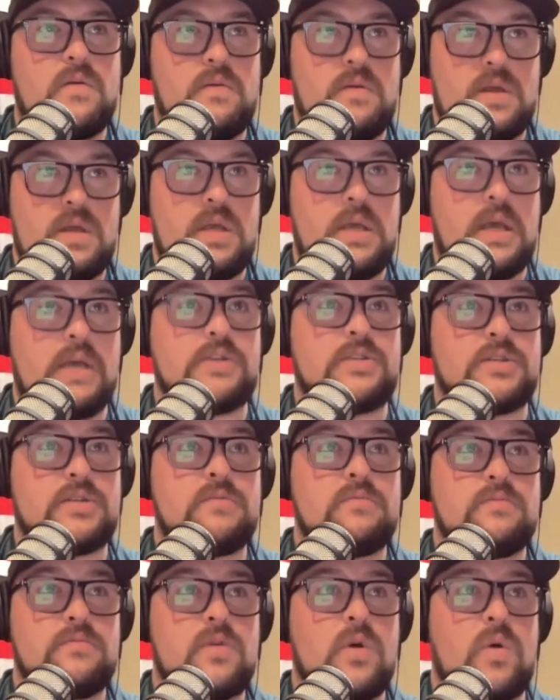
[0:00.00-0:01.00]
Yes.
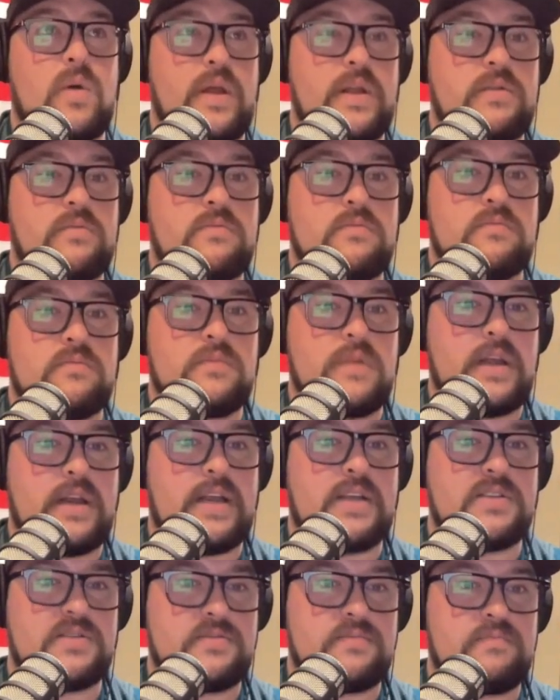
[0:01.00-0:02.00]
No. It it
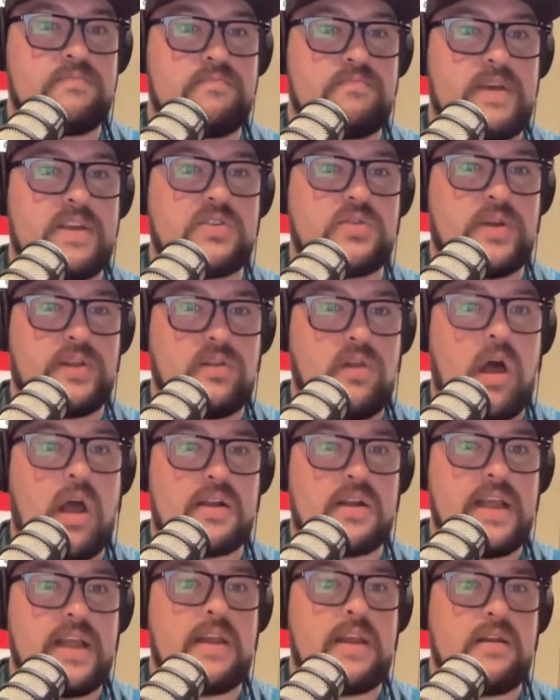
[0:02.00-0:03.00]
has basically
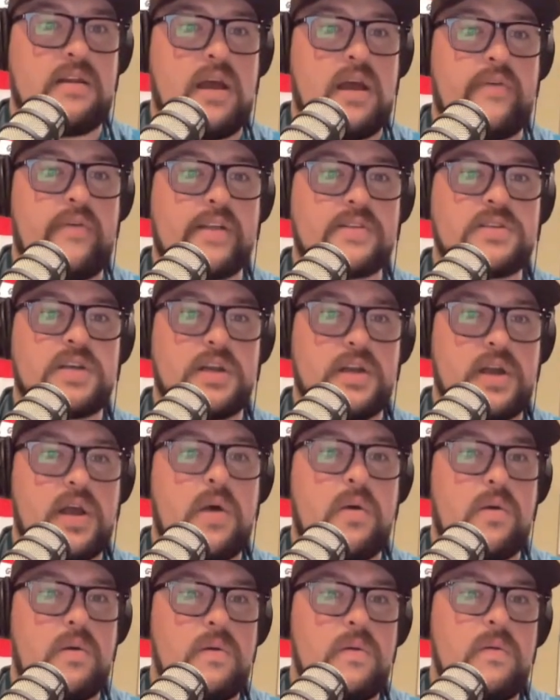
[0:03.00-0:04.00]
locked in how that's going to go